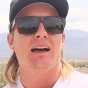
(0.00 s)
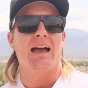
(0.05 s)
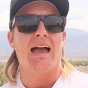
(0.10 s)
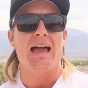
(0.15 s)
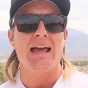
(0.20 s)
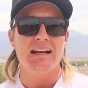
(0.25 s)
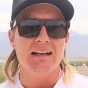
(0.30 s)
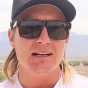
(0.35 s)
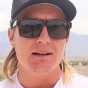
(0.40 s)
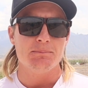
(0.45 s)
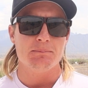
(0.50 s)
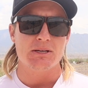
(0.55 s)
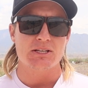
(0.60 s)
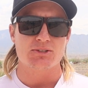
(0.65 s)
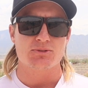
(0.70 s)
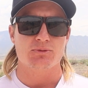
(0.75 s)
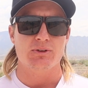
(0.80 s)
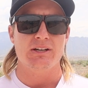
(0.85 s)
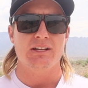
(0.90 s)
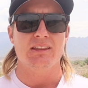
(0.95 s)
I ended up
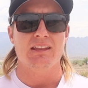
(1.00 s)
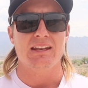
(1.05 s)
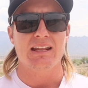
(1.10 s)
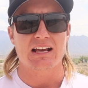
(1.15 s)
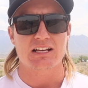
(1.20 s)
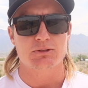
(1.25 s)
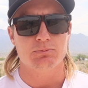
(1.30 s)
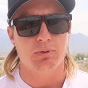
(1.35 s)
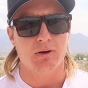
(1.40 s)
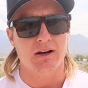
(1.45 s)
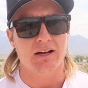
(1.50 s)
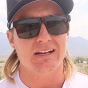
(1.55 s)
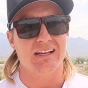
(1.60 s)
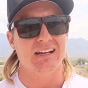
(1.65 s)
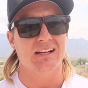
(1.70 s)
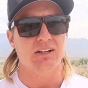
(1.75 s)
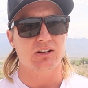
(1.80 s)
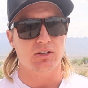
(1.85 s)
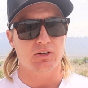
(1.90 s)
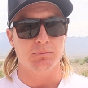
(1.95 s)
misreading the next putt,
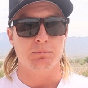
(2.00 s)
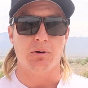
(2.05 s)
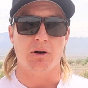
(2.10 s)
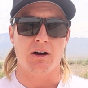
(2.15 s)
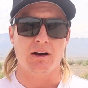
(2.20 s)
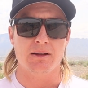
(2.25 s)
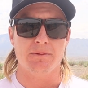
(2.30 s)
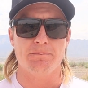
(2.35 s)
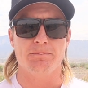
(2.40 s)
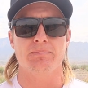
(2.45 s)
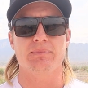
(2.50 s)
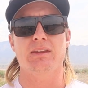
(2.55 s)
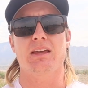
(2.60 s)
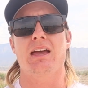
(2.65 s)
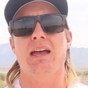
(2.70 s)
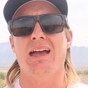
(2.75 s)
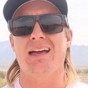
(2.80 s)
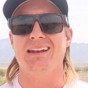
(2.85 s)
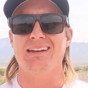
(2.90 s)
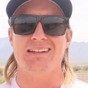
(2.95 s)
hit a good putt,
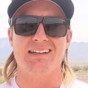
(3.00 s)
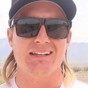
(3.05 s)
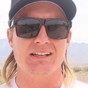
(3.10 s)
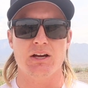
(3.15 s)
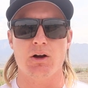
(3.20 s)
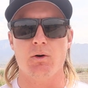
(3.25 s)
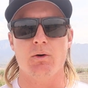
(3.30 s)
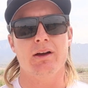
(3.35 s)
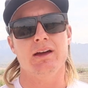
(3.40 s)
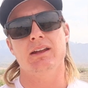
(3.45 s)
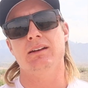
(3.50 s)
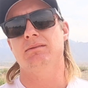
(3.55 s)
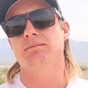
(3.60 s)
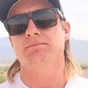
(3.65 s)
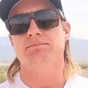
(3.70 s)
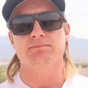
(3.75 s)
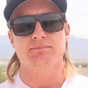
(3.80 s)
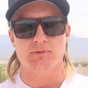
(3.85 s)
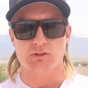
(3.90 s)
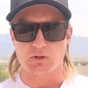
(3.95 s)
and it didn't go in,
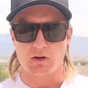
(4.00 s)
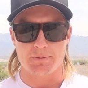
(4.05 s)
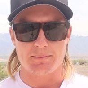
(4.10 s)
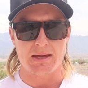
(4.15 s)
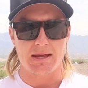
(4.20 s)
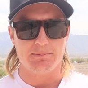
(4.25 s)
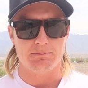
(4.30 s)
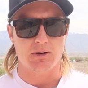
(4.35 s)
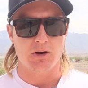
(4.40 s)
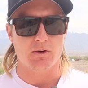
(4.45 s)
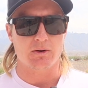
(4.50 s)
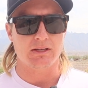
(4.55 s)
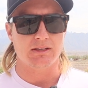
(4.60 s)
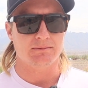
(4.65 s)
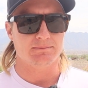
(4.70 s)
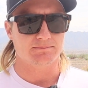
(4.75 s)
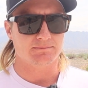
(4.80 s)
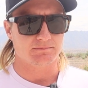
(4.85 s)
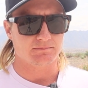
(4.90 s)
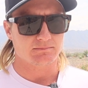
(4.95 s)
so I made bogey.
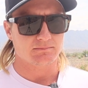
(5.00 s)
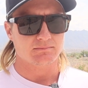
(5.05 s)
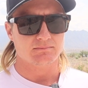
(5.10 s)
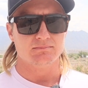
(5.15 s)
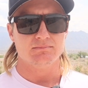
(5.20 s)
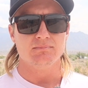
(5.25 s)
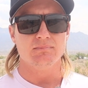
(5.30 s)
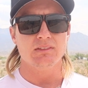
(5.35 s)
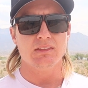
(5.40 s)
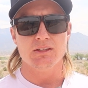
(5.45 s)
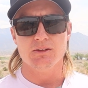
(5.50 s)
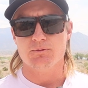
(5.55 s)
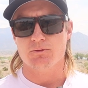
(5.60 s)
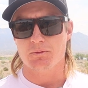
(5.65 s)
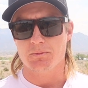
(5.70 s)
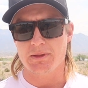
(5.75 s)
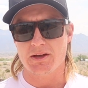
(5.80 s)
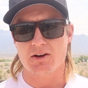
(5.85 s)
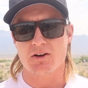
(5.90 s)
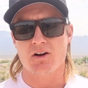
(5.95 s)

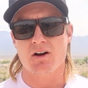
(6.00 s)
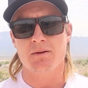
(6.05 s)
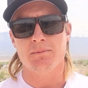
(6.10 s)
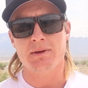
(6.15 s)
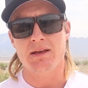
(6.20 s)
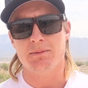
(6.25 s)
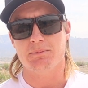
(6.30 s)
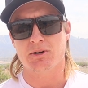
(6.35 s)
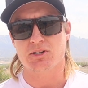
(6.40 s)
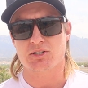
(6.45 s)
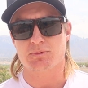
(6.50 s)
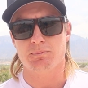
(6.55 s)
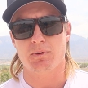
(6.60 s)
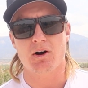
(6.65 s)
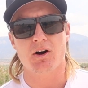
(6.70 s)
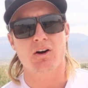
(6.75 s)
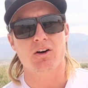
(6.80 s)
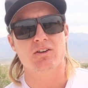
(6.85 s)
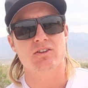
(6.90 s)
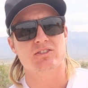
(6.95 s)
From there on, made a bunch of
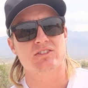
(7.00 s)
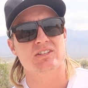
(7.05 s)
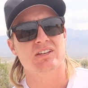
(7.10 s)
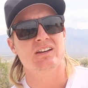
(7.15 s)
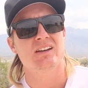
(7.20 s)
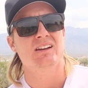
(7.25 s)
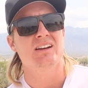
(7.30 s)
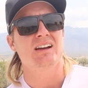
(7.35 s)
pars.